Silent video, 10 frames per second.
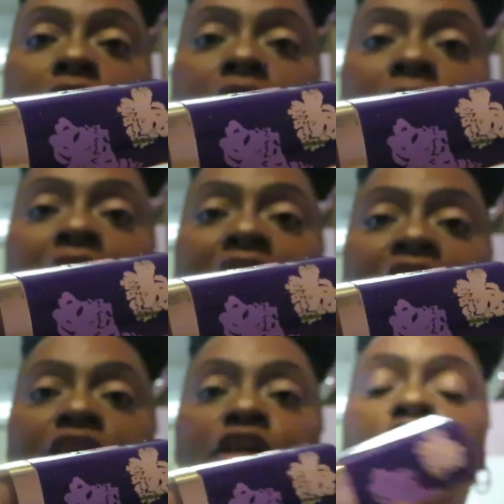Yep, I
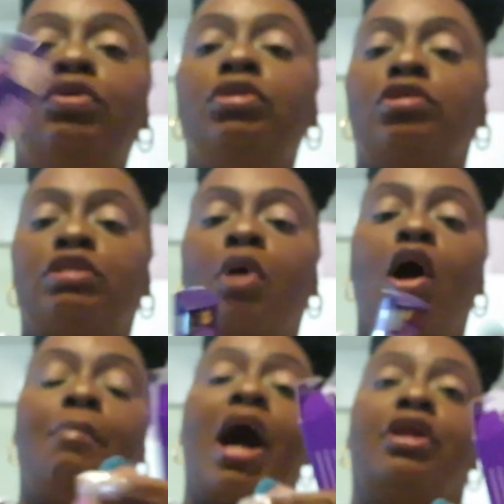got it in a cute little
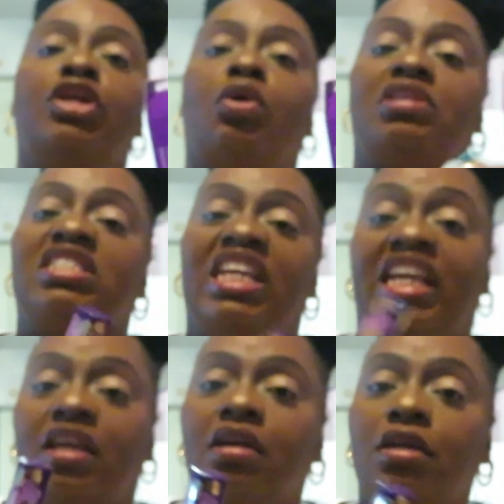small bottle, you know, to
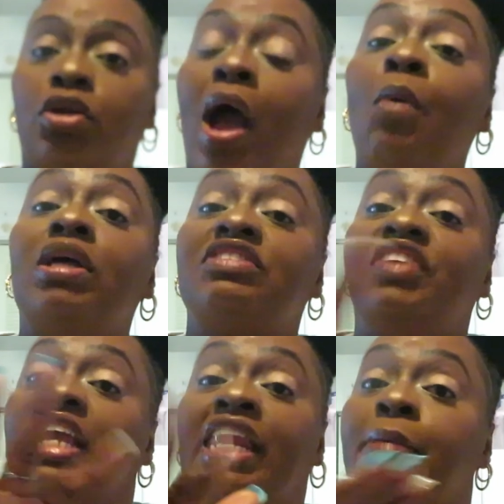see. You know, I wasn't
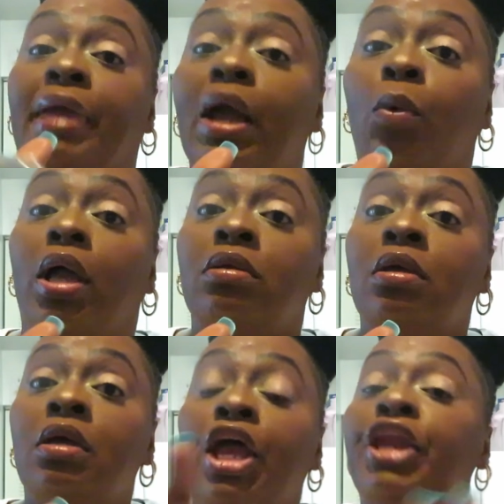gonna get the big one.
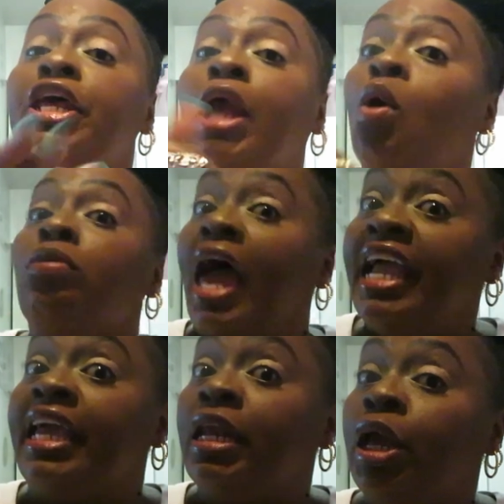And then I don't
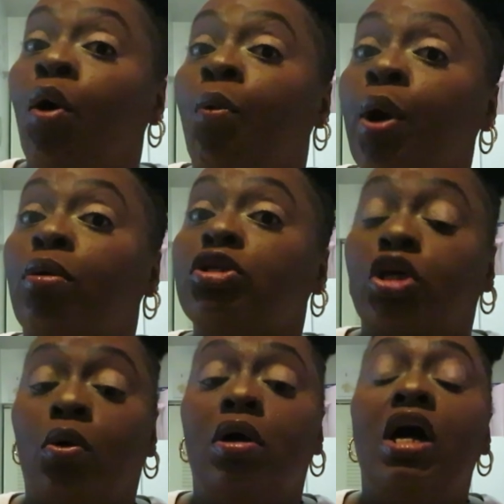like it and it don't work.
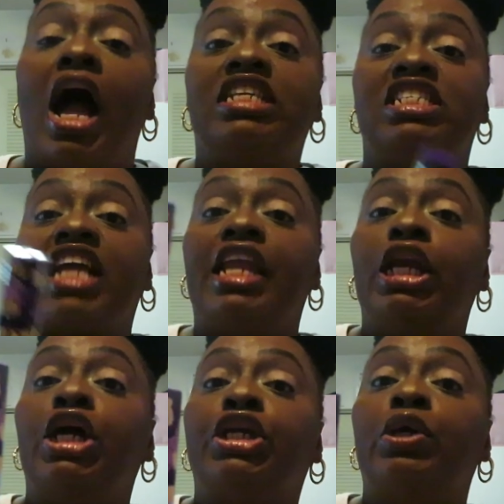So I just got
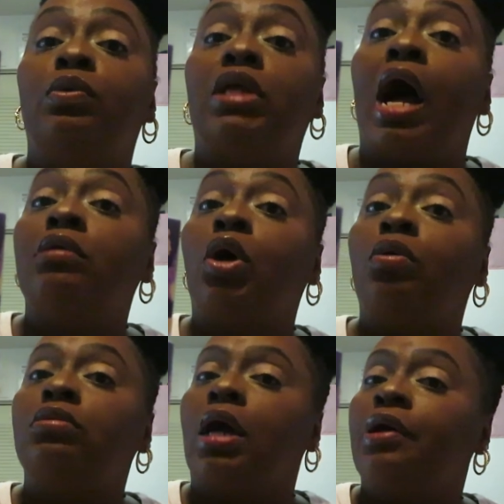the little cute. Y'all
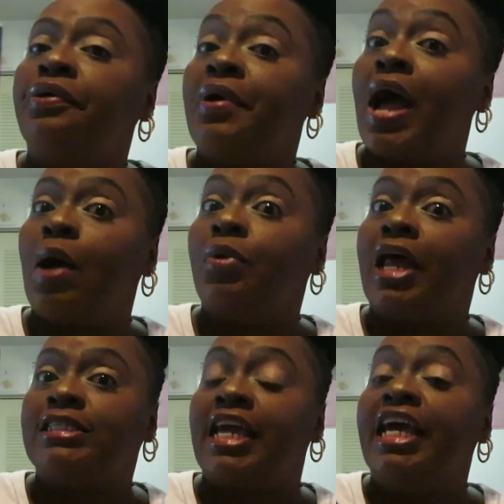know, y'all know how what
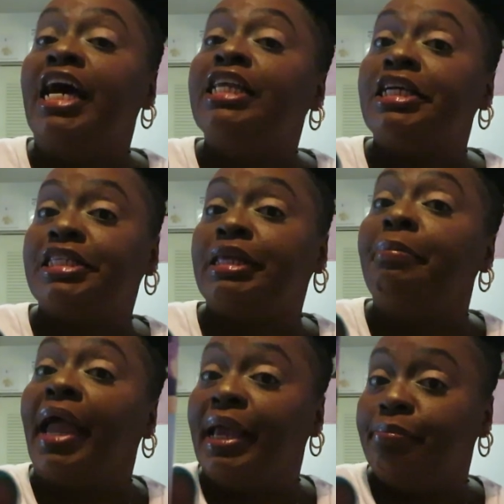I say. This the
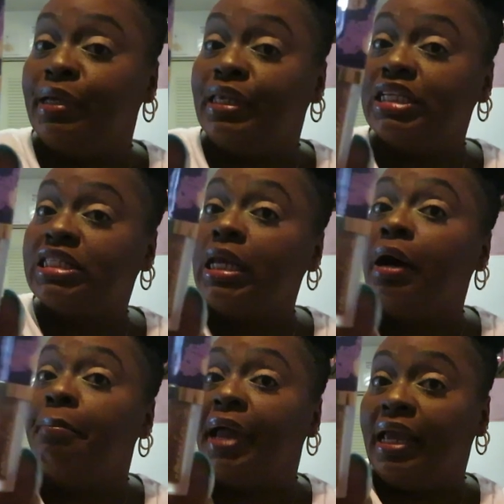baby. This the
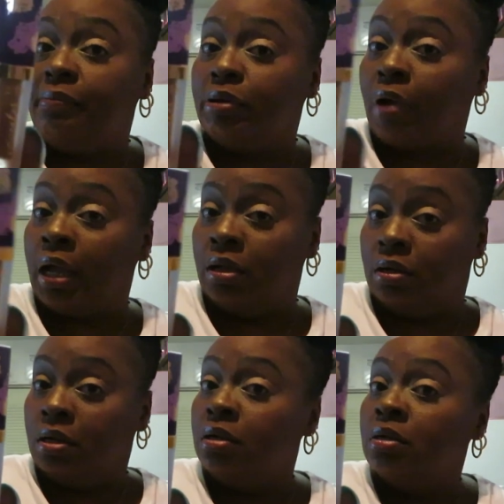little baby right
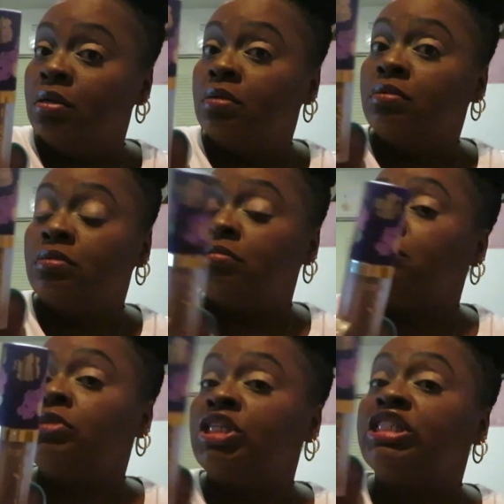here
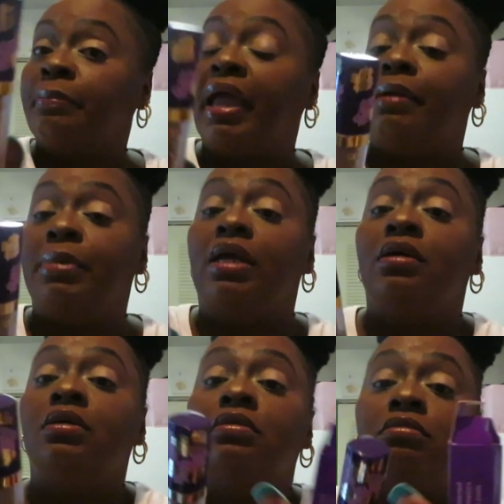just the baby.
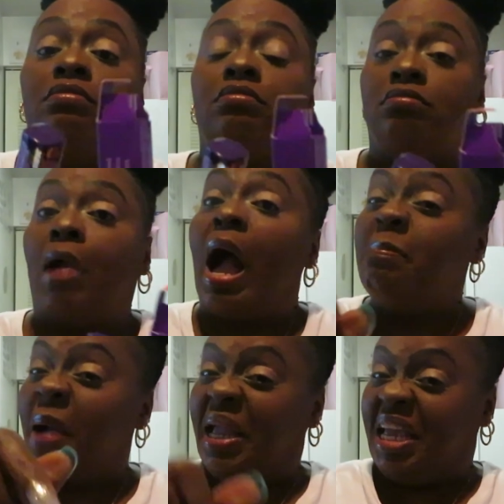
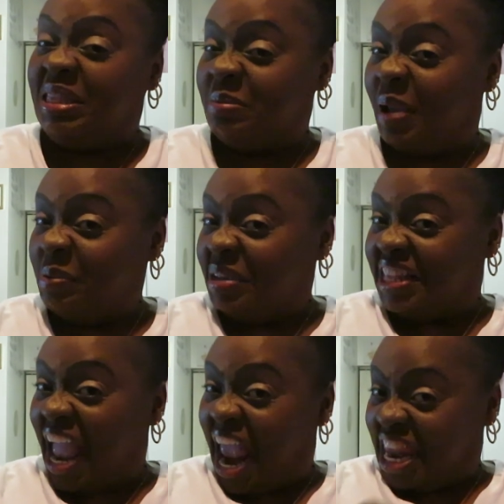I might get the baby
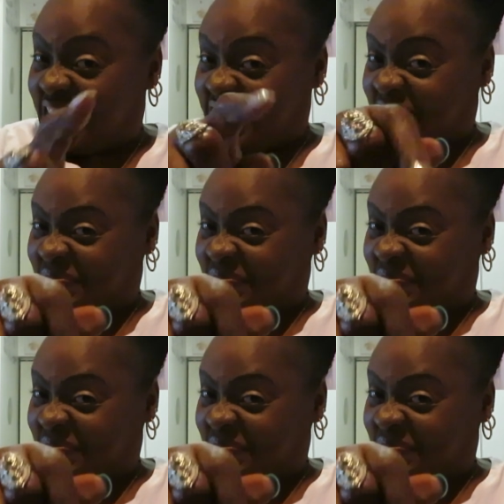daddy.